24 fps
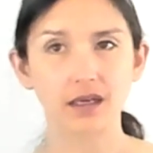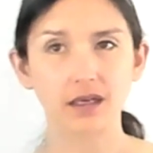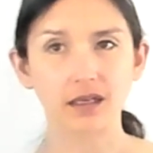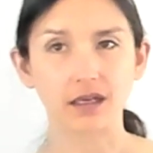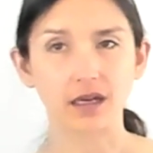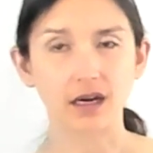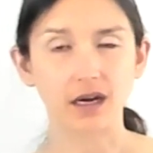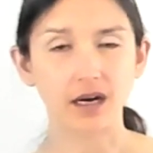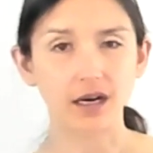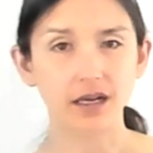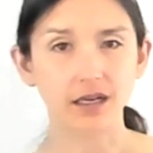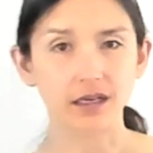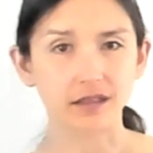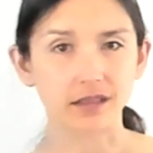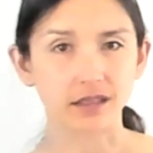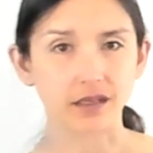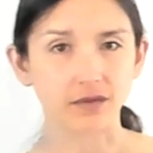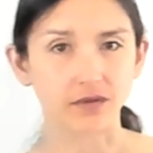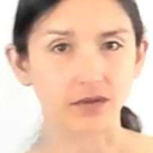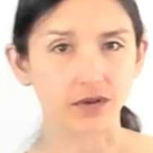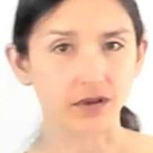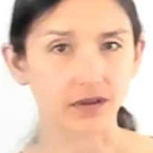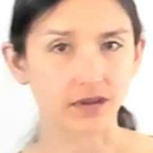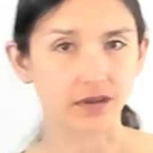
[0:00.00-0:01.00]
God is
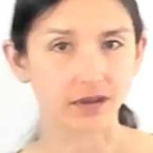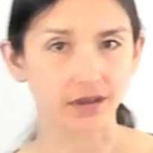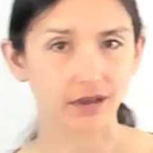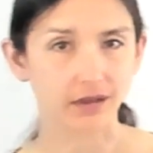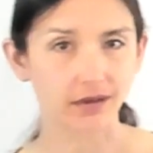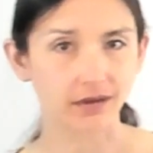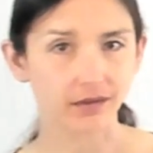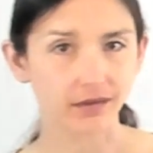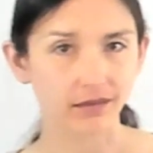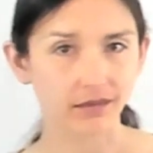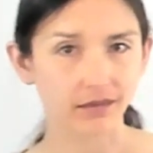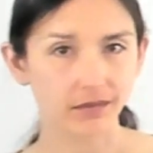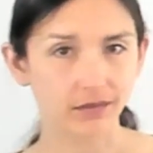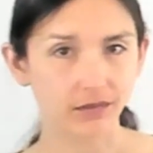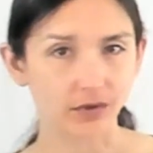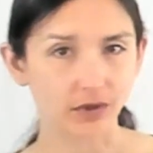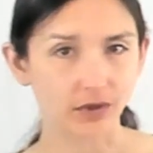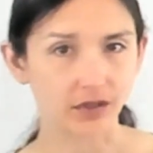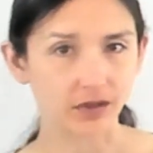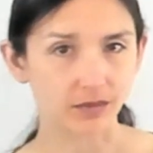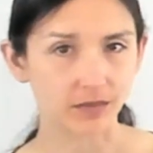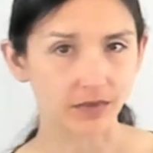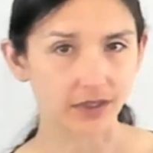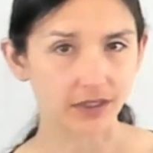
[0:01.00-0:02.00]
everything,
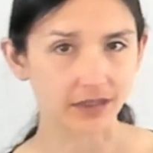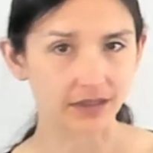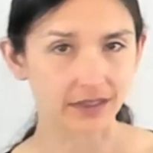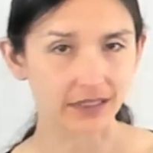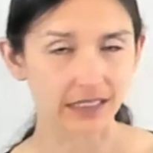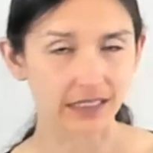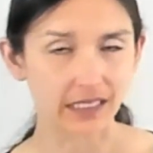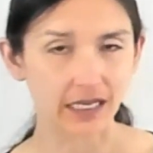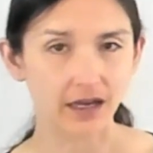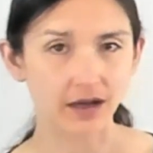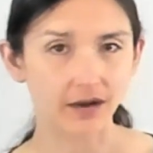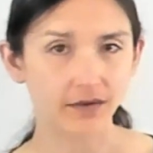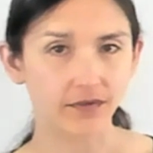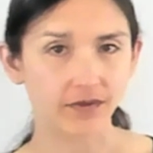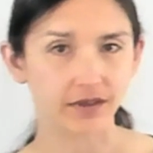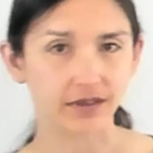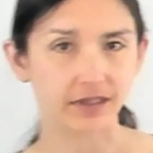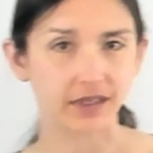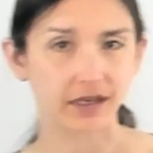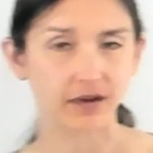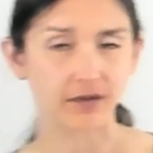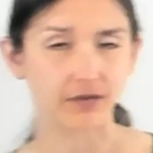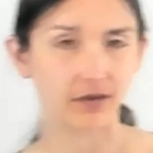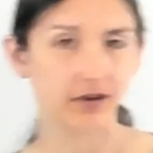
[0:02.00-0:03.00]
which means love
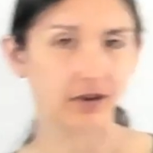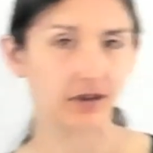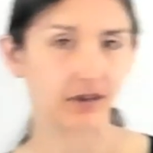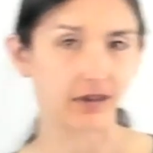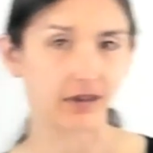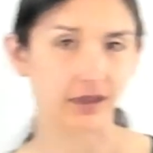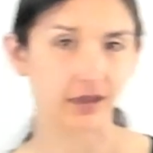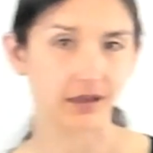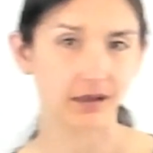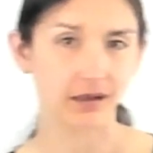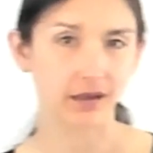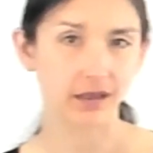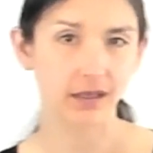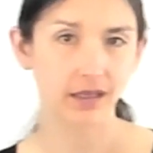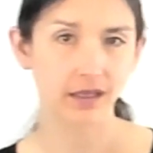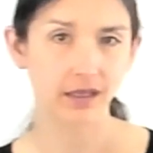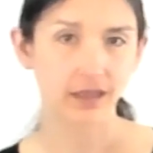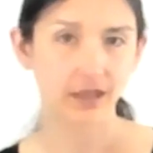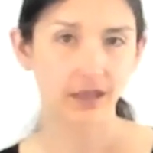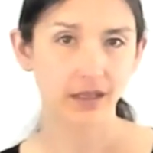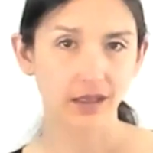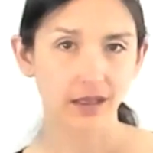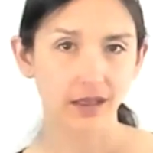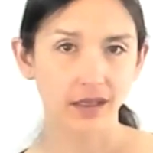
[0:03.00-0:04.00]
is everything,
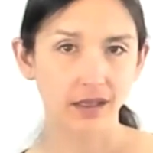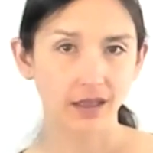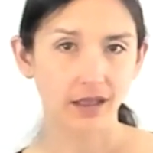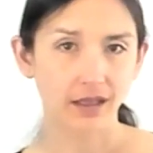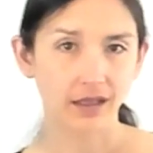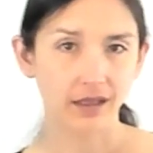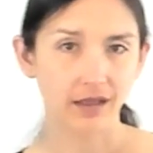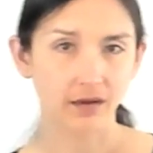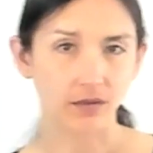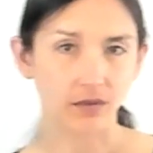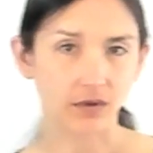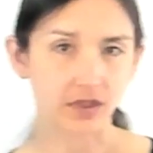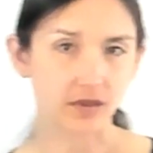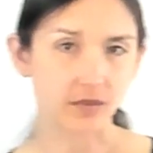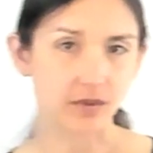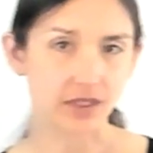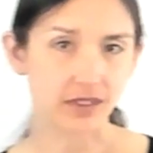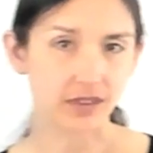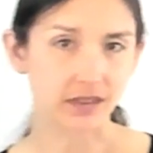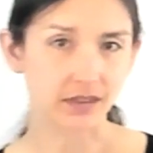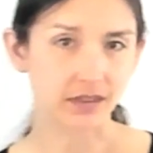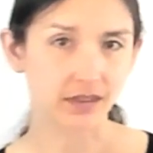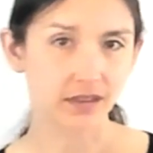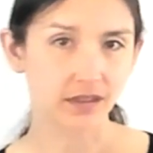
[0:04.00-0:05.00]
which
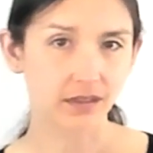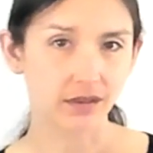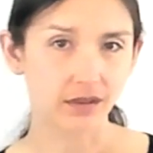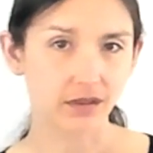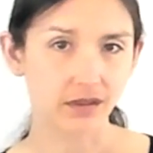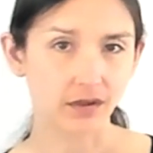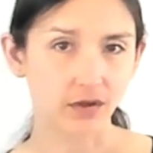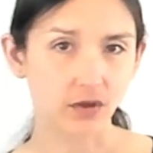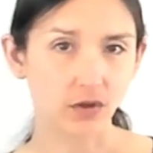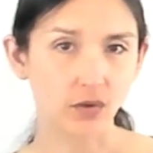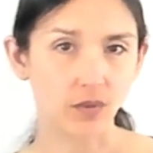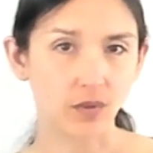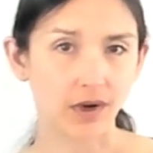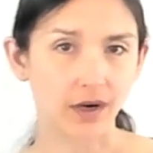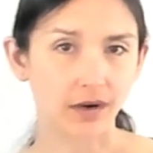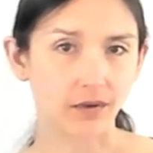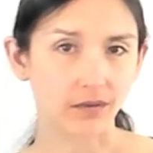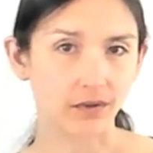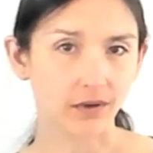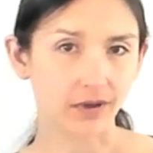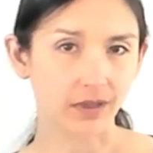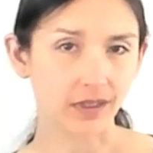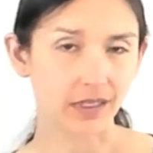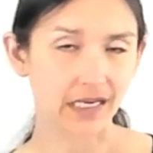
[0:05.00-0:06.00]
means who I
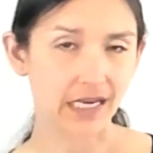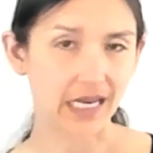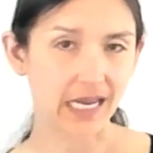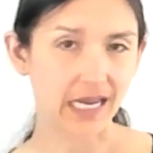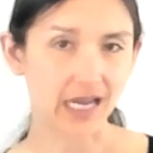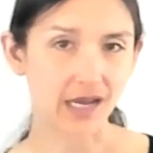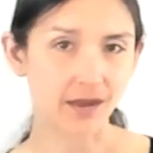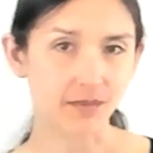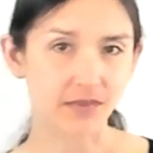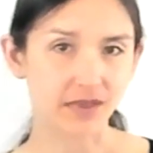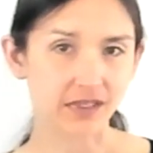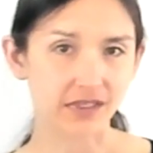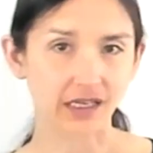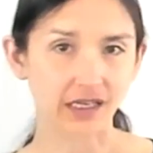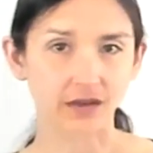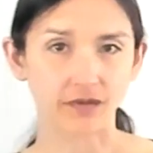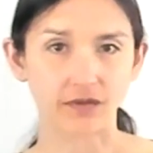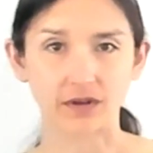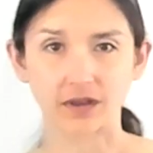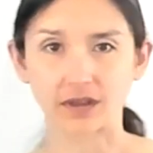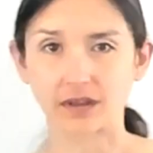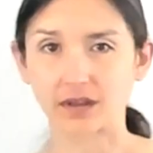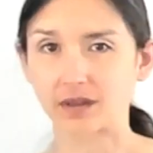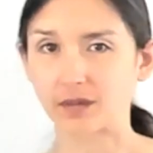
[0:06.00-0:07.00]
really am is
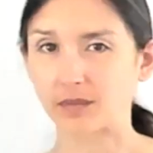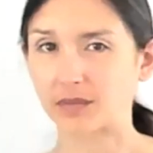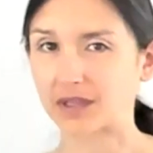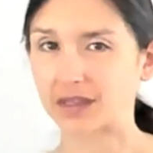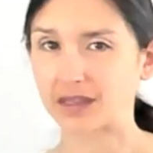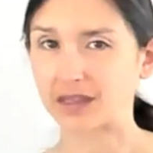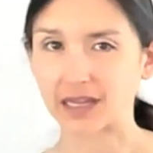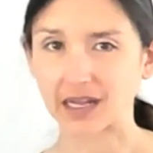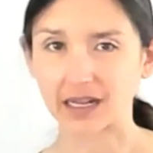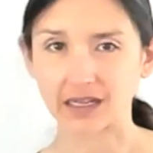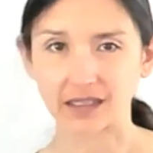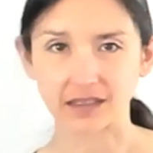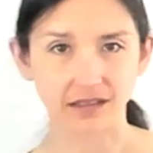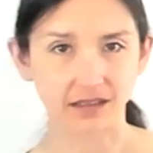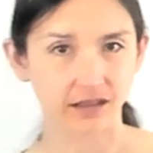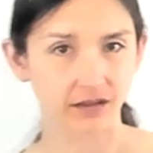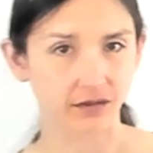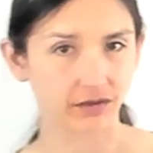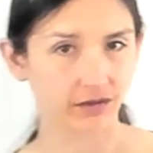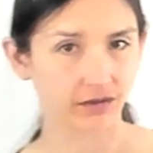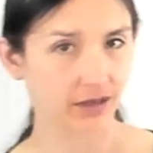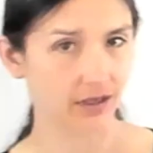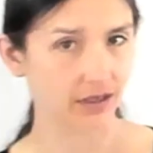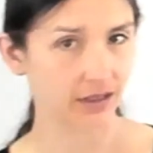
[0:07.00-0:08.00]
everything, but that's
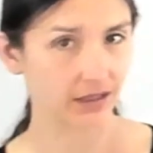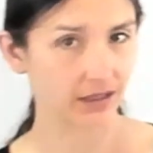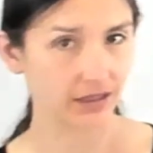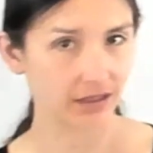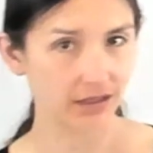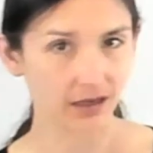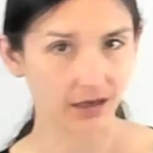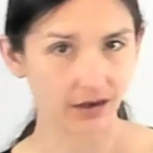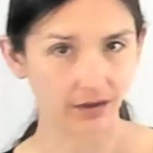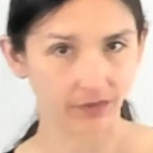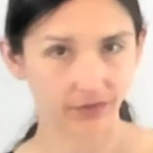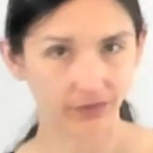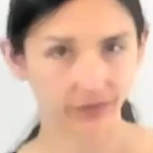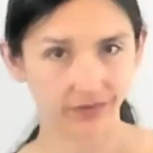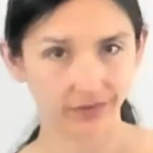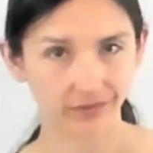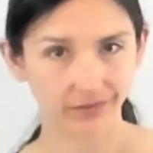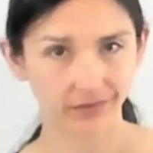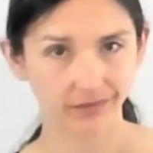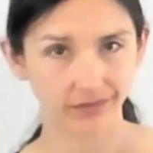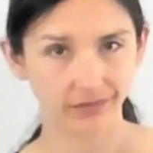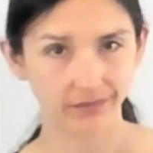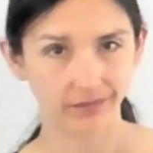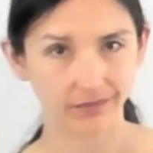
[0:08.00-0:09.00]
still not enough.
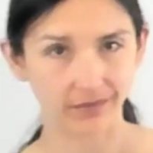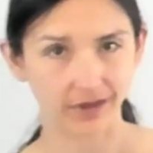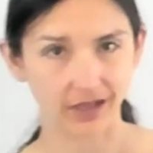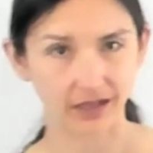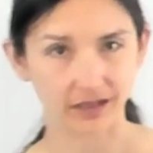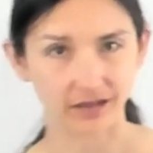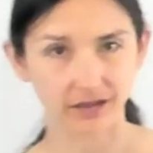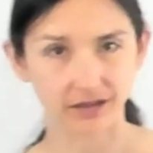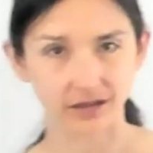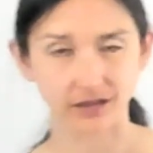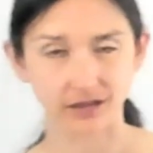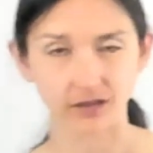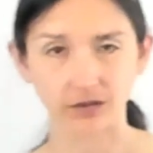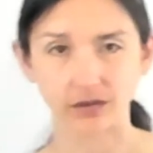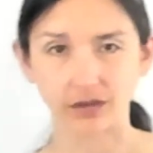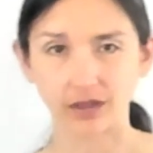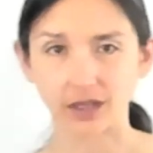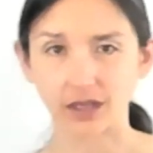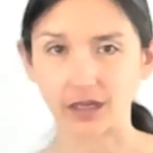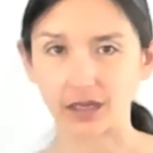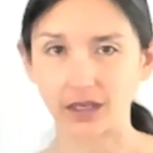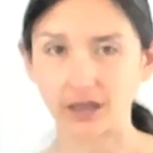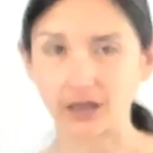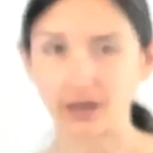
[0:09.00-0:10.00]
That's still
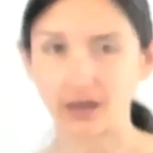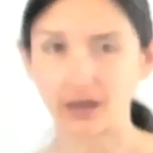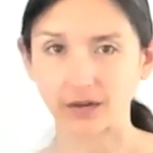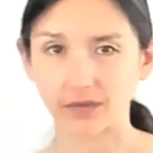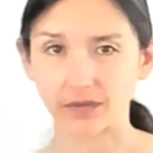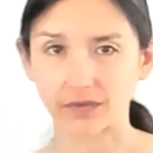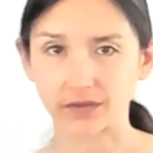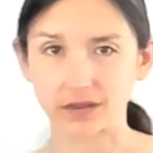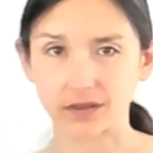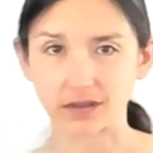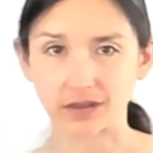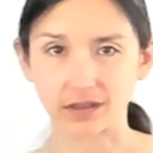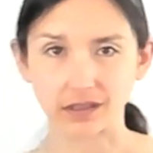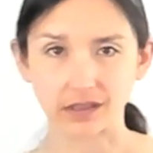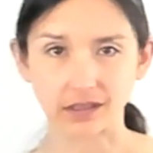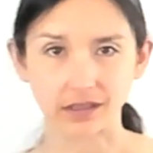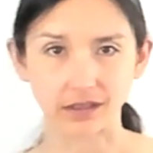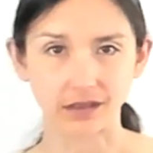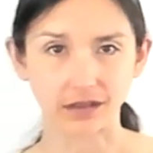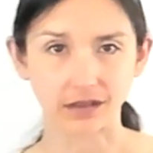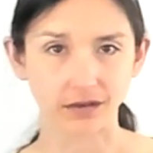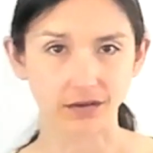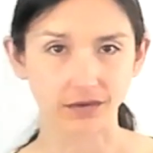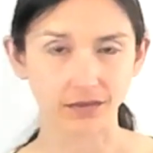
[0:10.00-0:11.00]
not enough to the
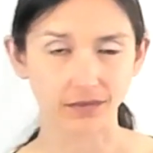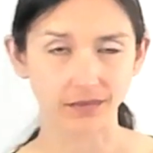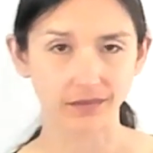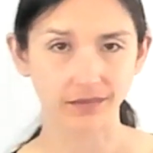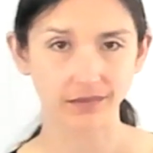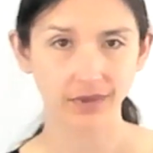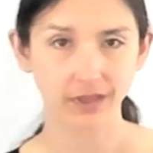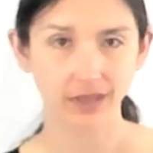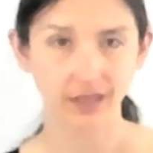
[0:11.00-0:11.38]
ego.